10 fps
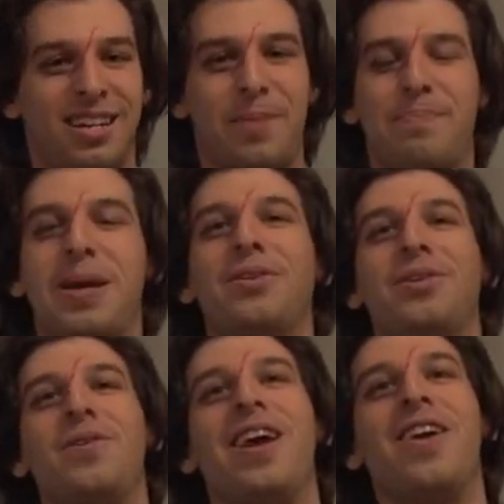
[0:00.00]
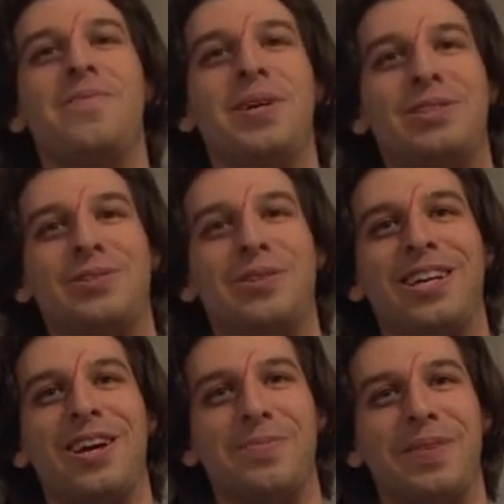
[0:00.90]
The pill you gave me is
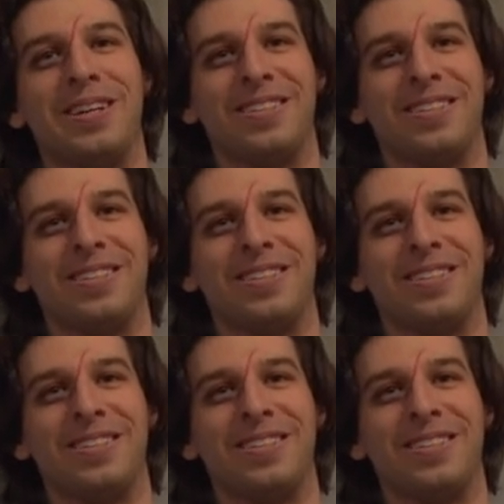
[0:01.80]
really helping.